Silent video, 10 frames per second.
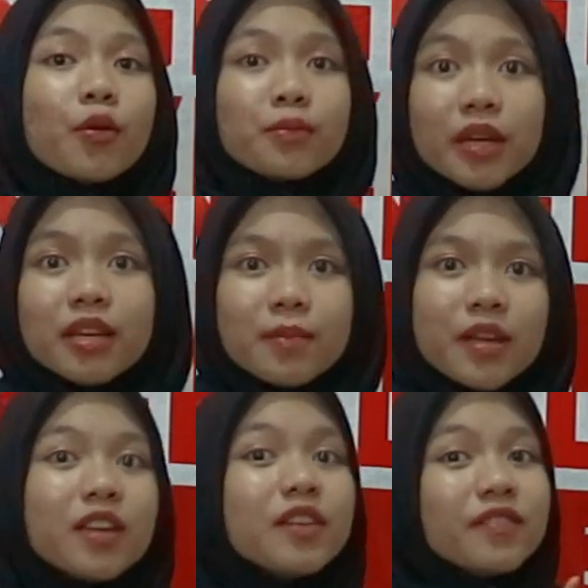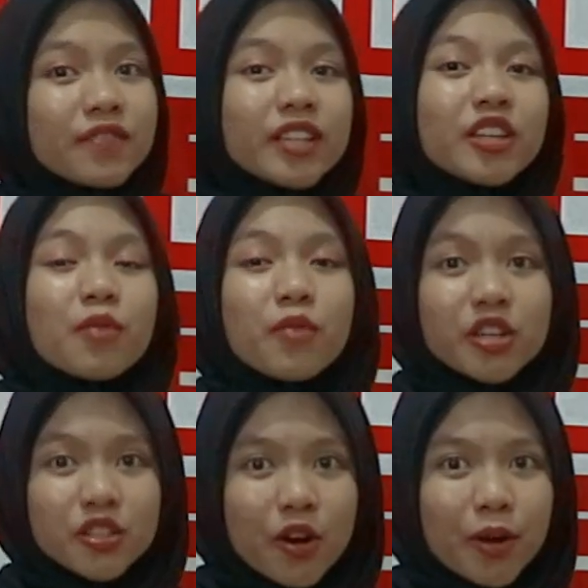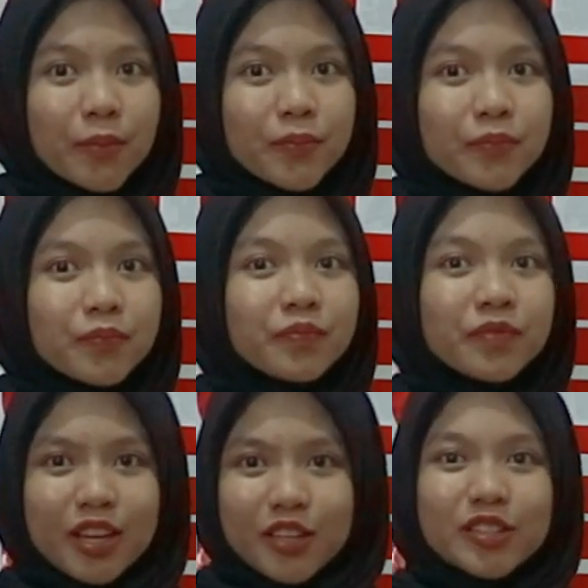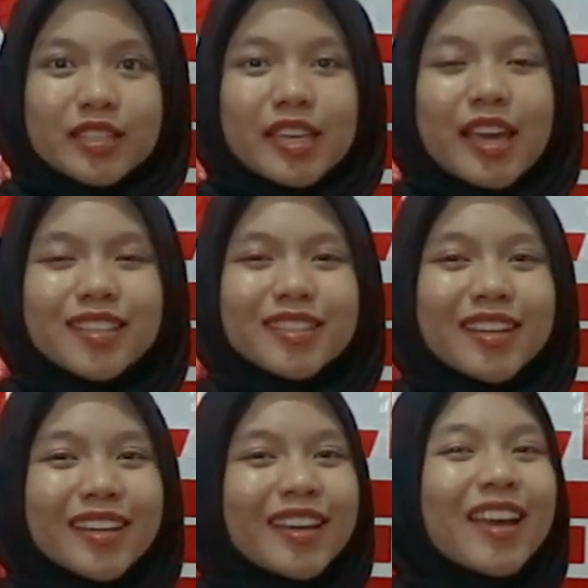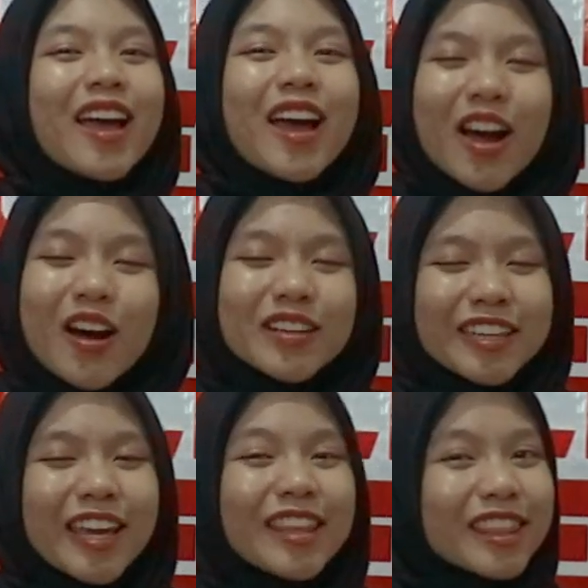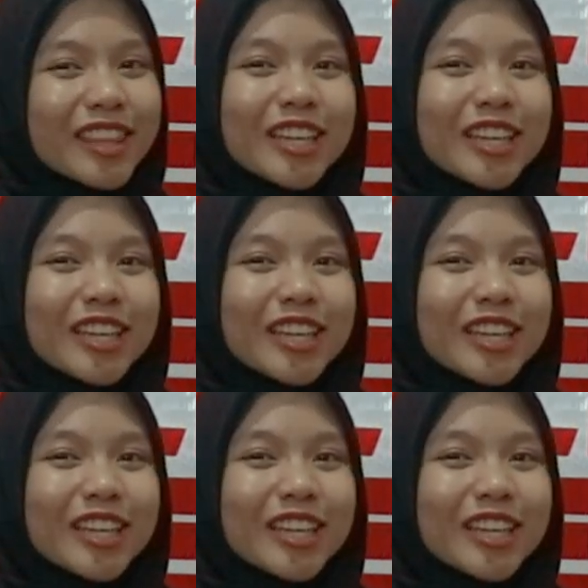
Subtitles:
or maybe video monitor? You see it? Okay,